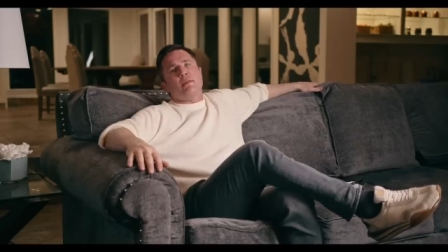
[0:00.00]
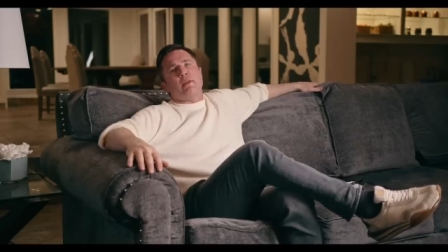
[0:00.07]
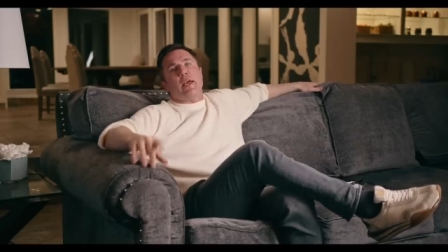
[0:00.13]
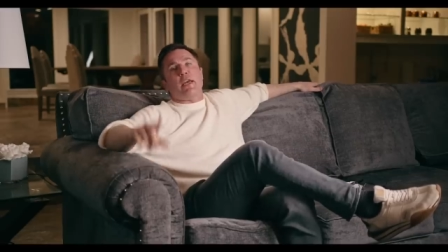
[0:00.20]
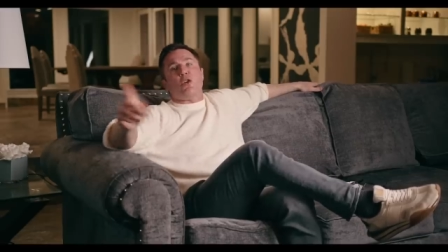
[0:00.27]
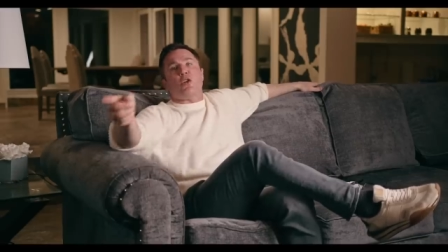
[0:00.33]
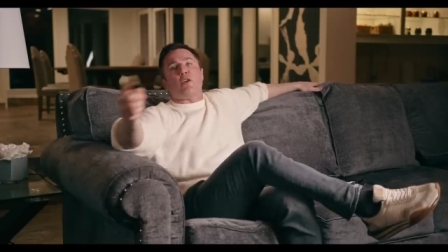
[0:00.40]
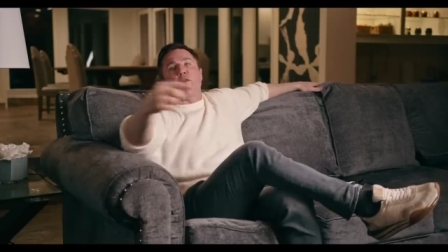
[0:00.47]

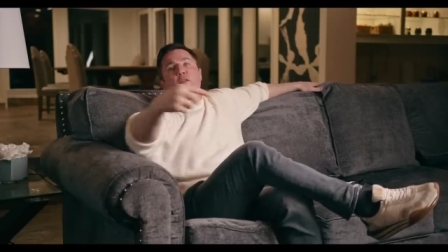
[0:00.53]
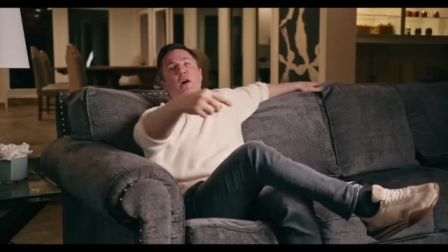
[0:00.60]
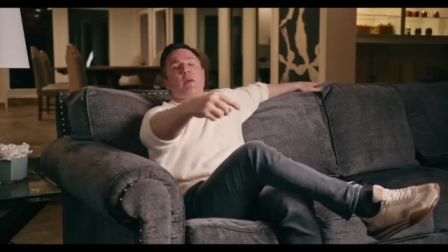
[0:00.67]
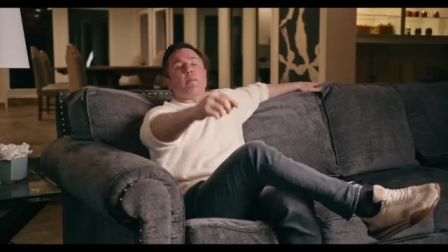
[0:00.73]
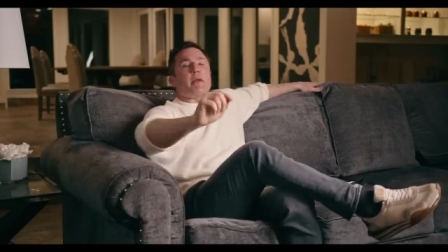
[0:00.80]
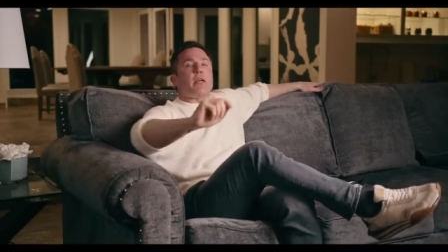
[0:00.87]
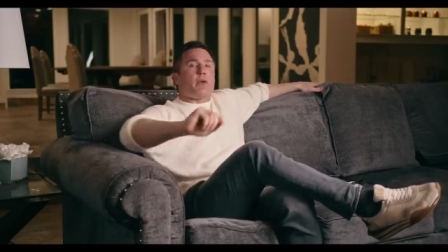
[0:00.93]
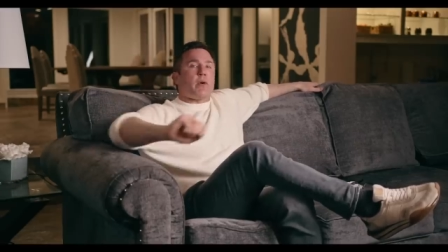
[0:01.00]
He could have fought
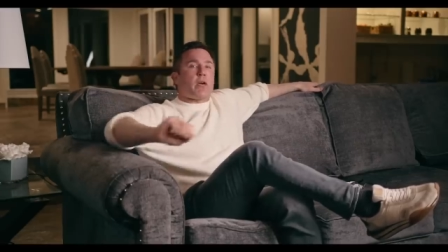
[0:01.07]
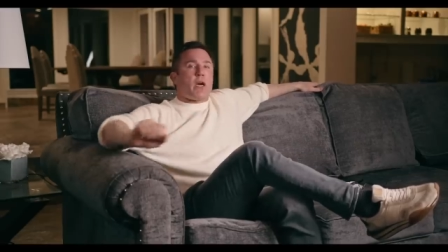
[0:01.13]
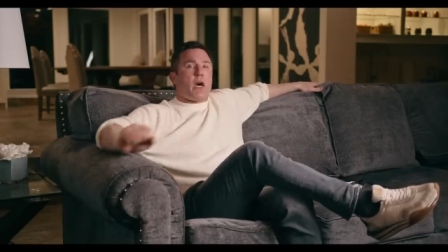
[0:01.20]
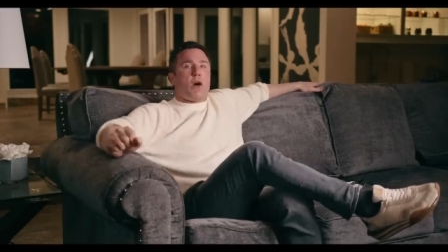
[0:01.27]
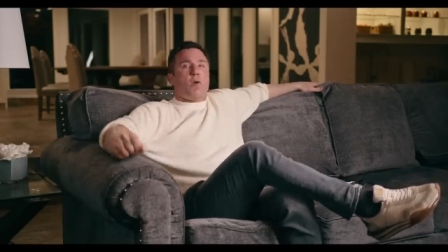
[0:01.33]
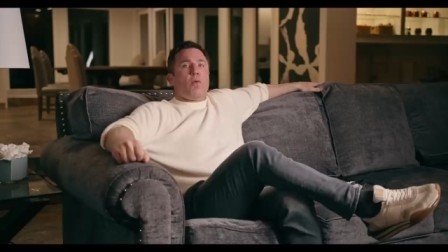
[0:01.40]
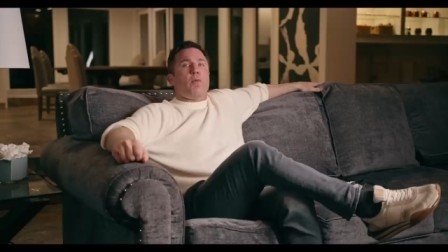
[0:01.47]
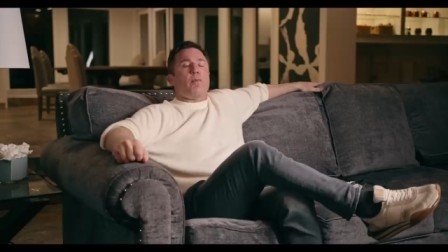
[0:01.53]
him a year
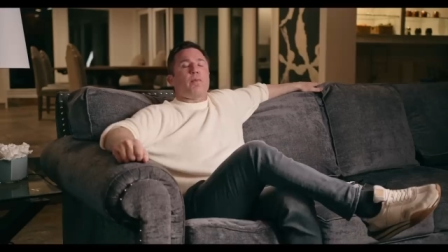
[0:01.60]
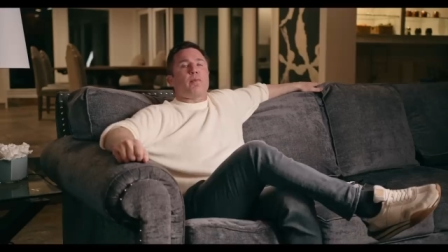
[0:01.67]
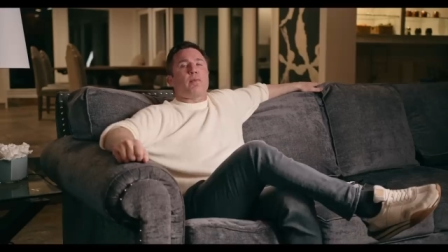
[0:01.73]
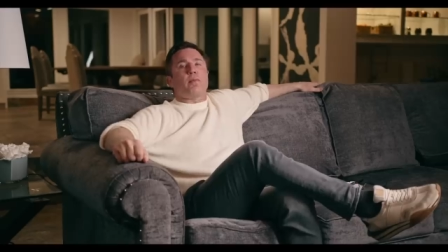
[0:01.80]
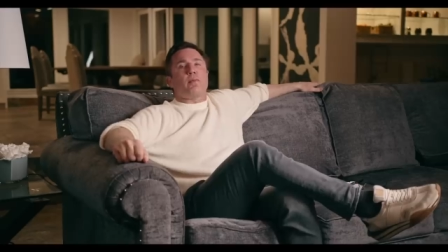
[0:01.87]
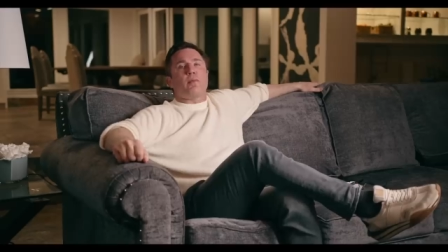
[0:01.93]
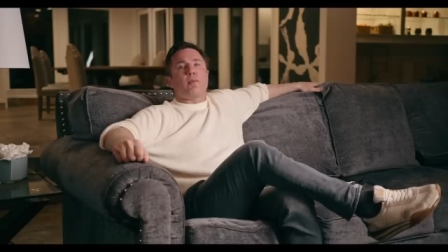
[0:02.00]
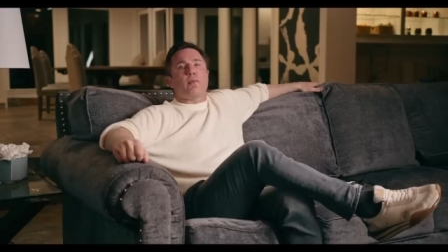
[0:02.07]
ago.
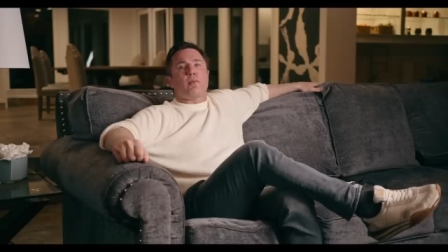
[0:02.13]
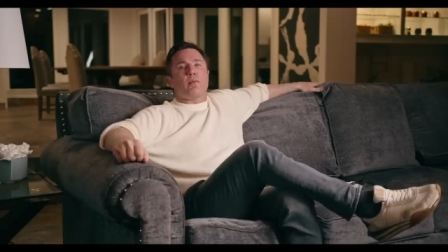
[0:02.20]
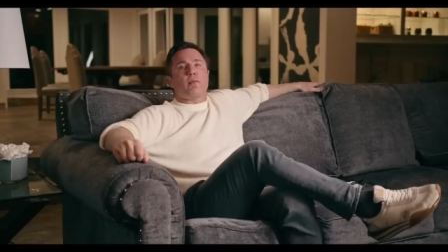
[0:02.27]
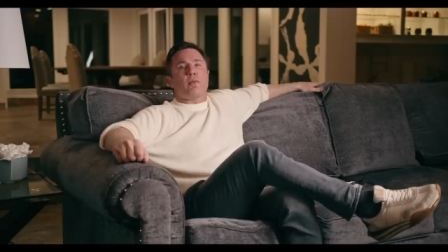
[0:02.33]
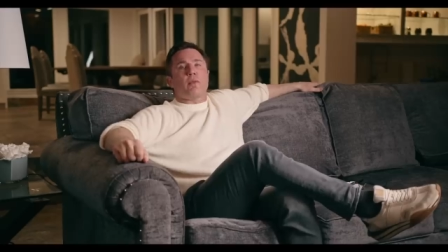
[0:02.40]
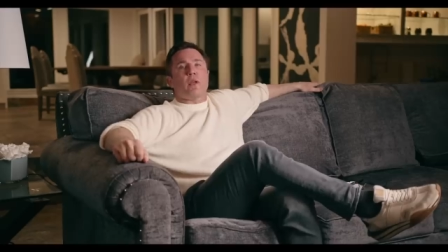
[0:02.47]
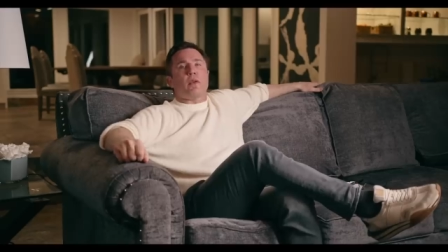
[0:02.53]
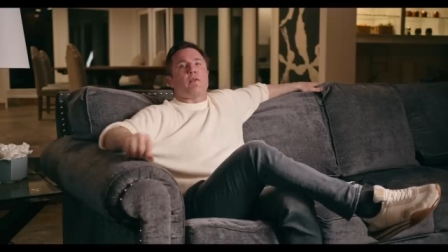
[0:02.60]

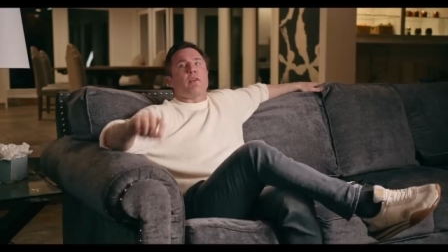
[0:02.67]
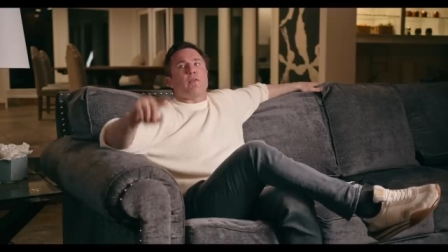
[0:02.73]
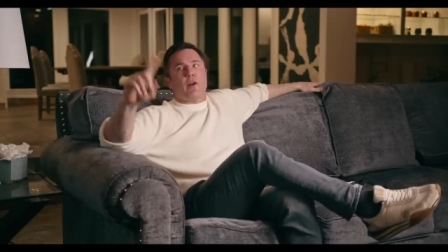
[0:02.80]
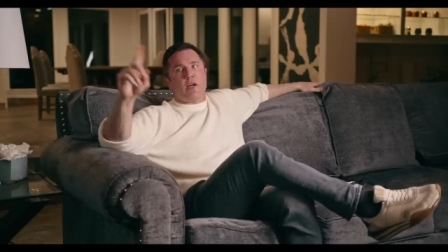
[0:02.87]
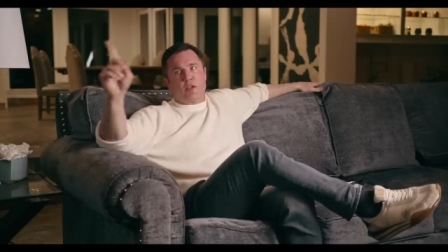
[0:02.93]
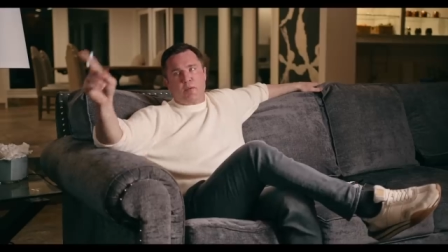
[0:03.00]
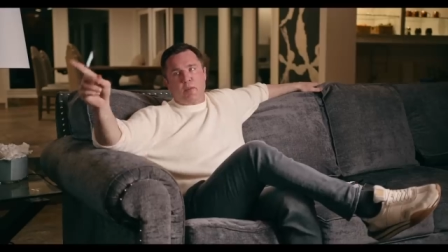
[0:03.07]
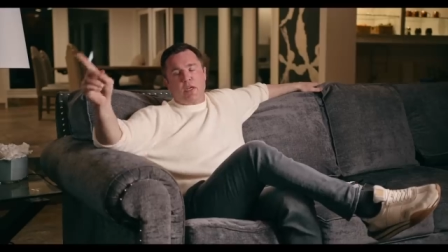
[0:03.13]
If he
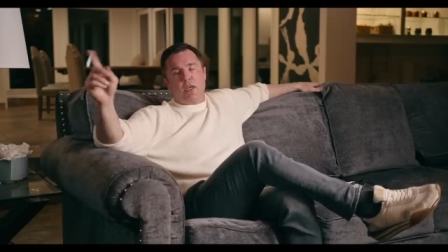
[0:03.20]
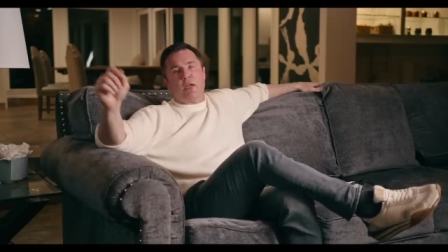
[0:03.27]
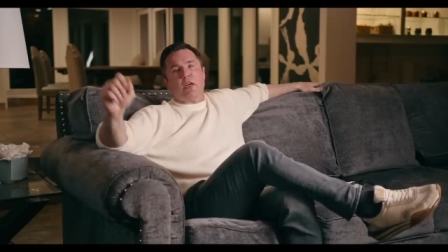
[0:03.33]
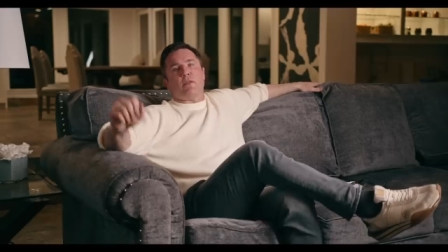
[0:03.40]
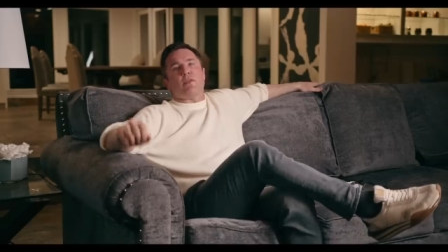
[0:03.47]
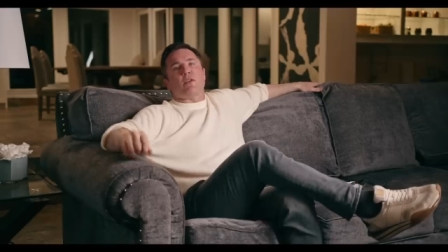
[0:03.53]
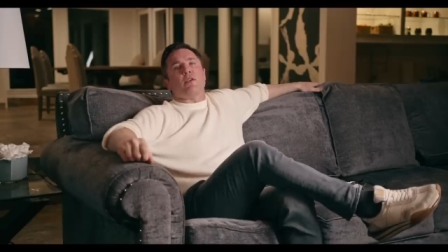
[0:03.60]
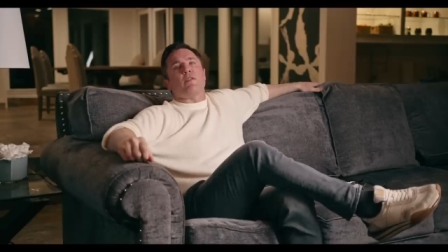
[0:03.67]
fights him in a
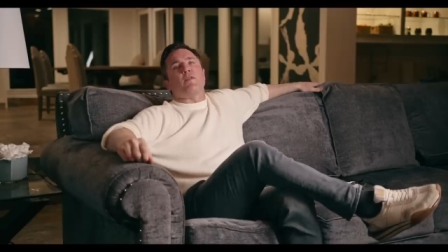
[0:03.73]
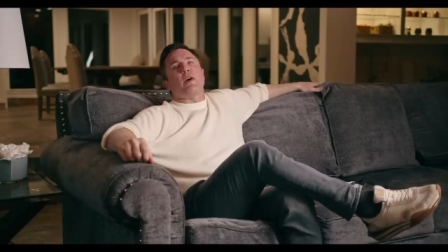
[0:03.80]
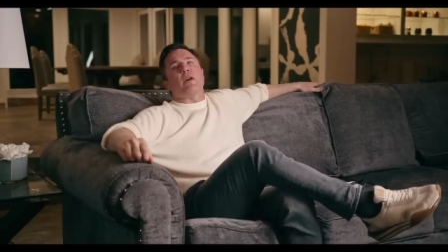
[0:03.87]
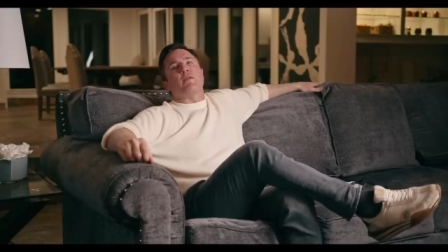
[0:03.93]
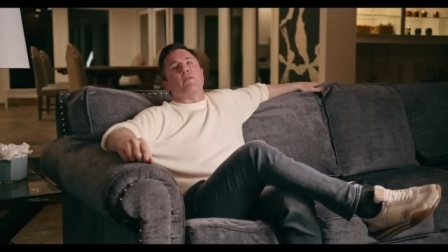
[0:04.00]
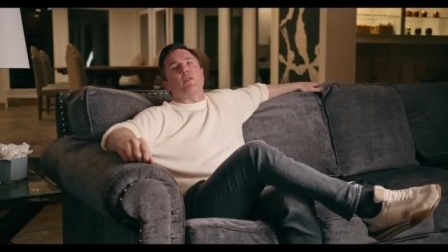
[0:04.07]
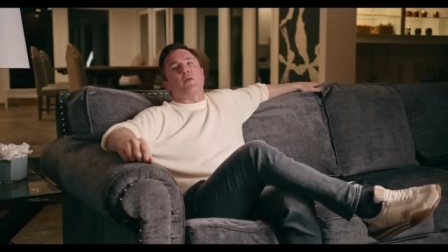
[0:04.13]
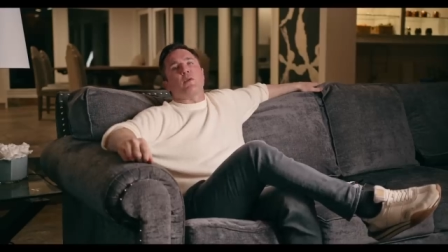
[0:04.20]
year, he's going to fight
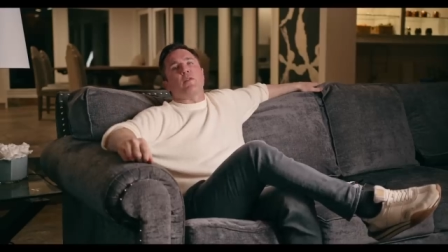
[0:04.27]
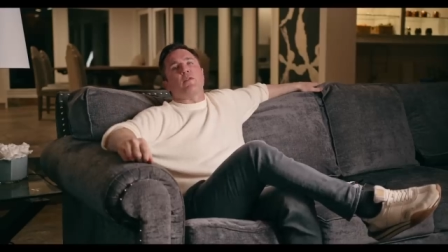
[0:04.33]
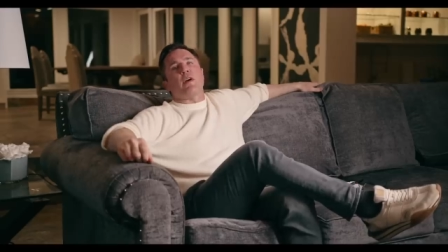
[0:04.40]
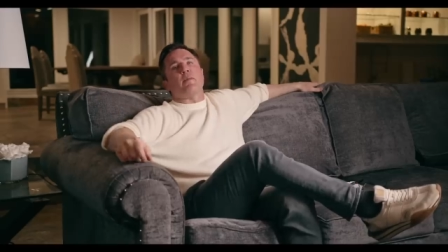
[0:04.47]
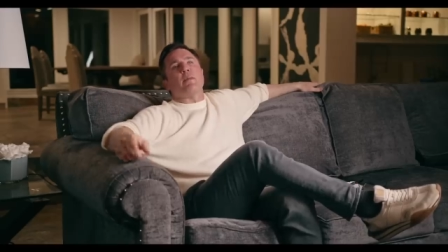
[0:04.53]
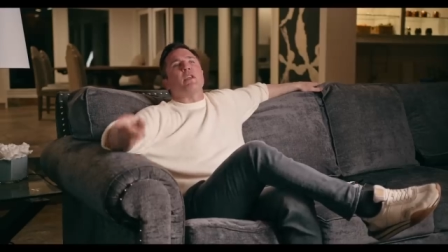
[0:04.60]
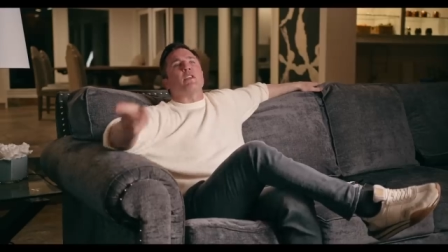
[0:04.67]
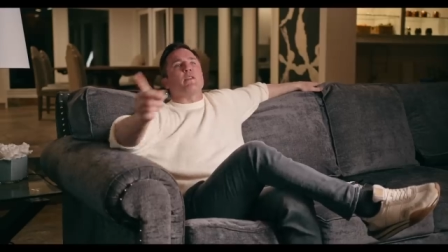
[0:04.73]
him for
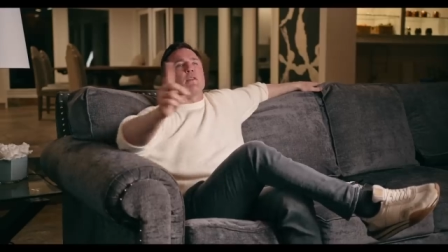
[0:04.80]
25 minutes.